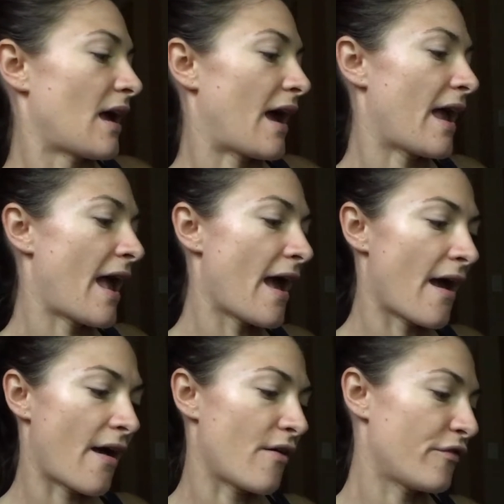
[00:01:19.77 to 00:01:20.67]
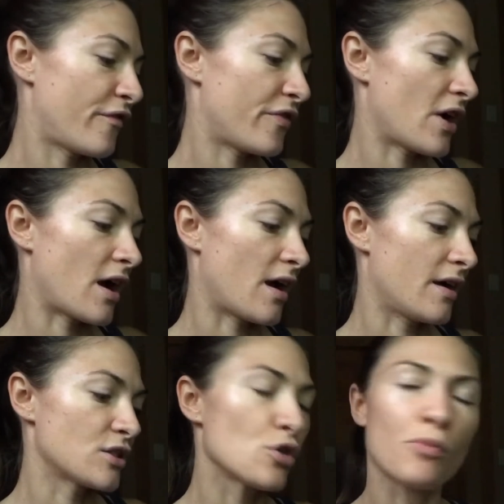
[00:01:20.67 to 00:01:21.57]
have
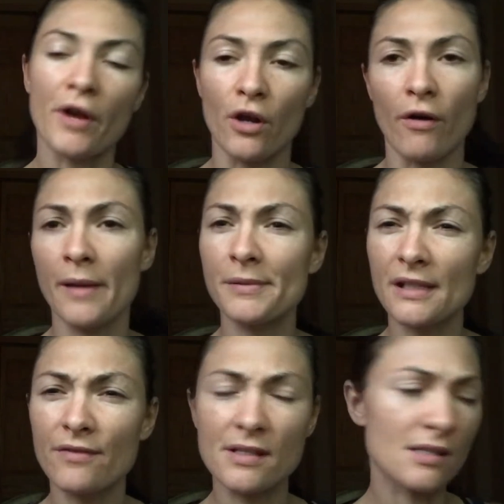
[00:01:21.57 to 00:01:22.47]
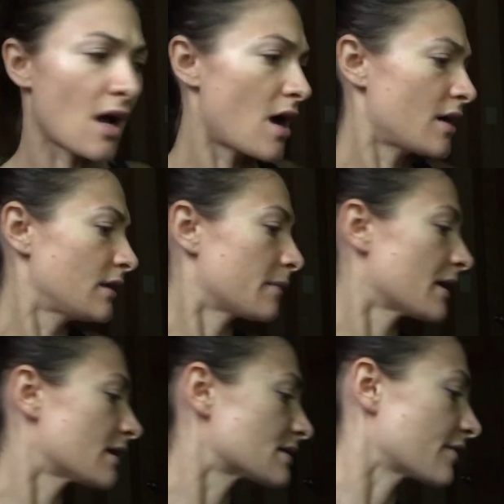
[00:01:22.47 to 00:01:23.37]
the 2.0, I believe it's called. Let
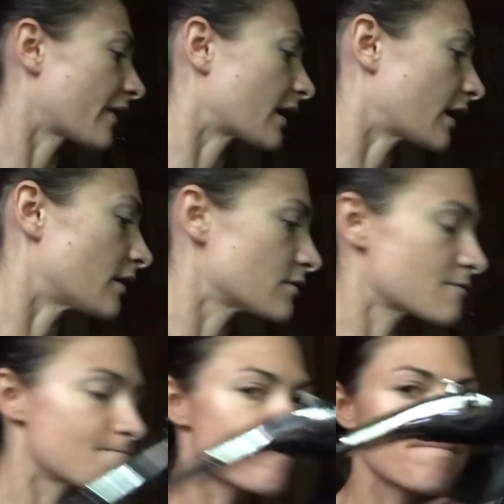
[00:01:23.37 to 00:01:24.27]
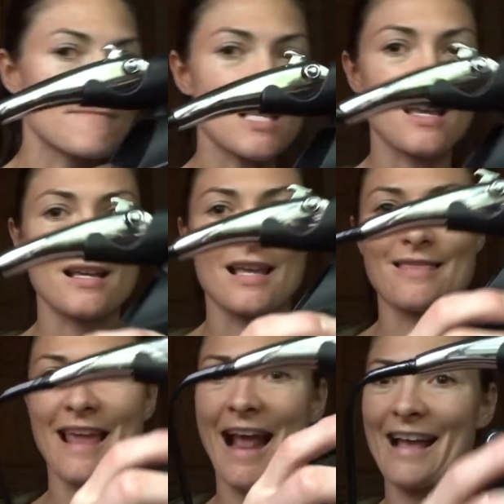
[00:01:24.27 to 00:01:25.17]
me see if I can
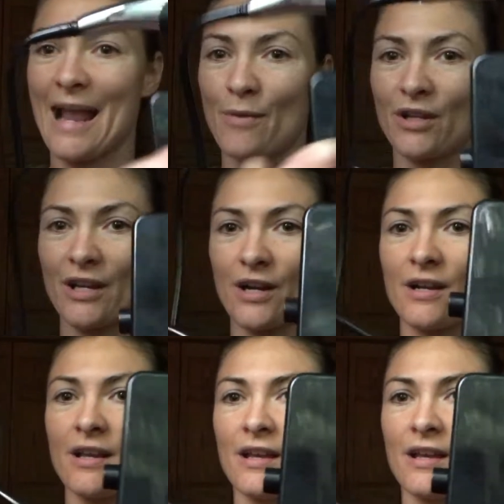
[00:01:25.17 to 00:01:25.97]
get that on camera here.